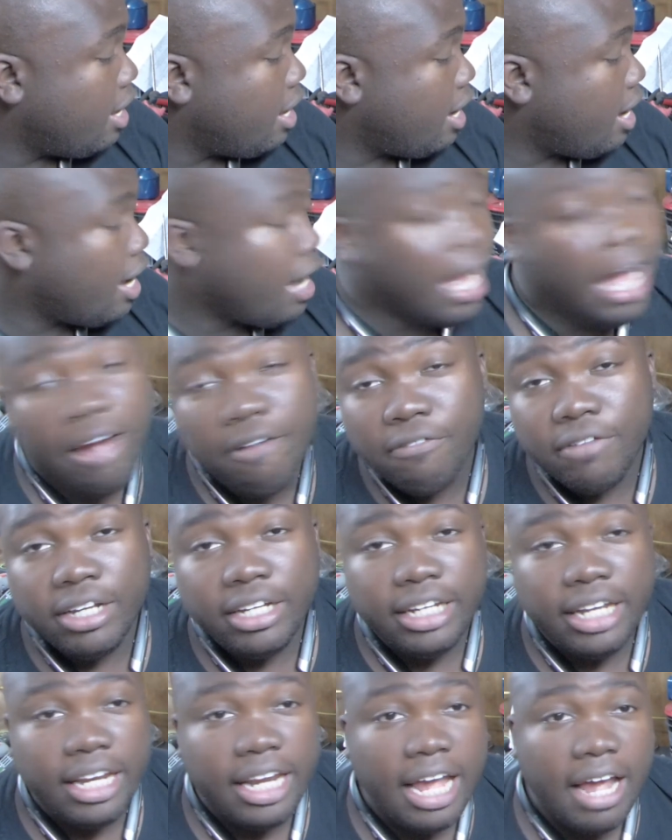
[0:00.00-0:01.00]
Uh, I
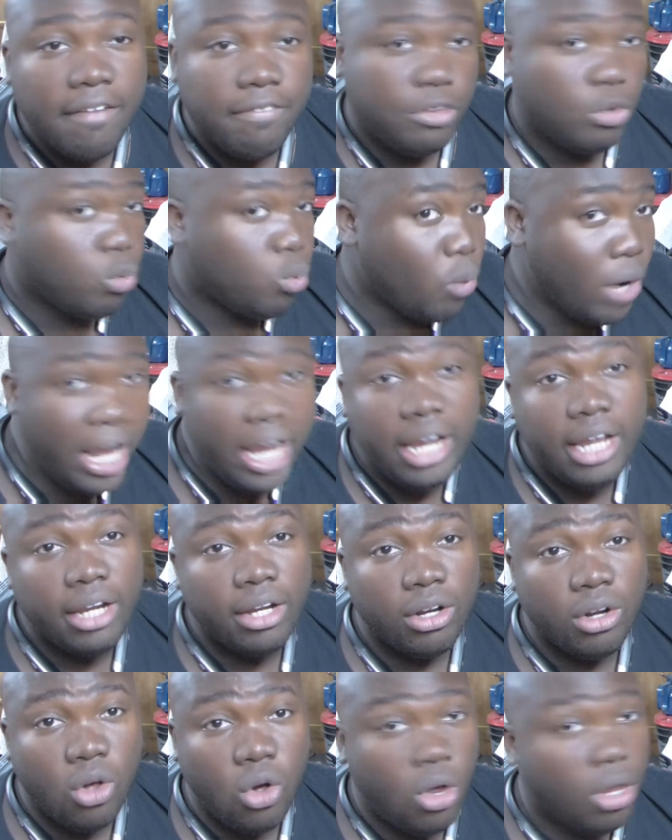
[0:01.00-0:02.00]
really didn't have to wait
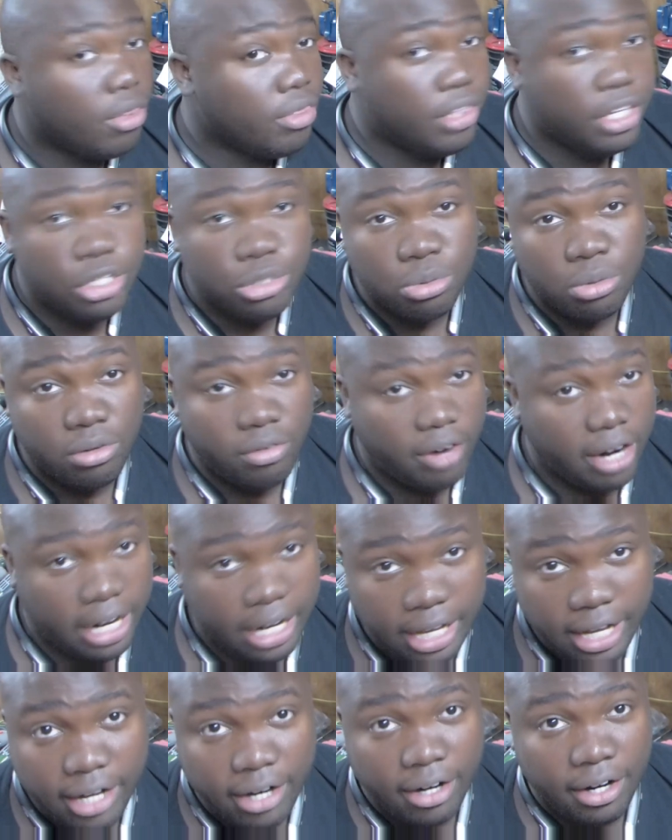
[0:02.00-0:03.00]
on this one right
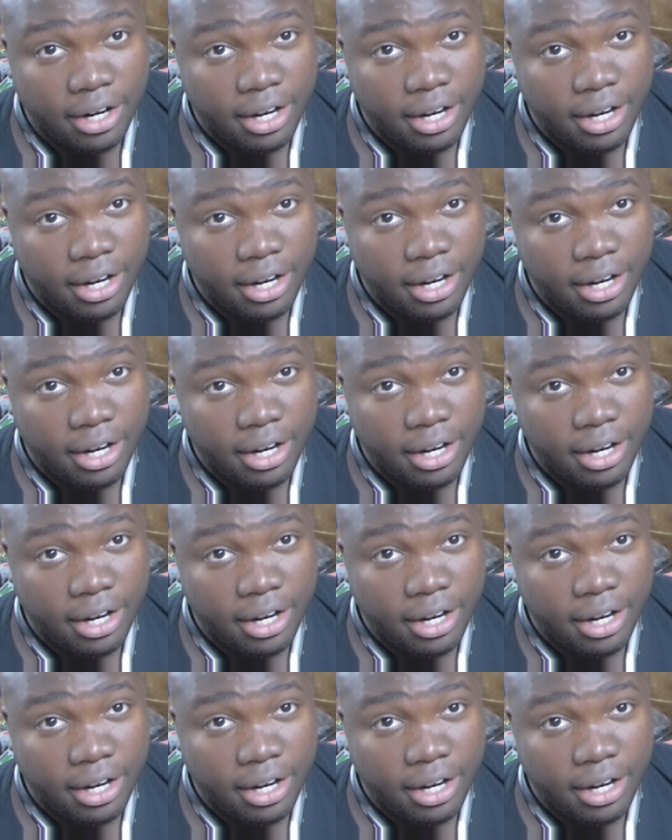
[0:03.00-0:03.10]
here.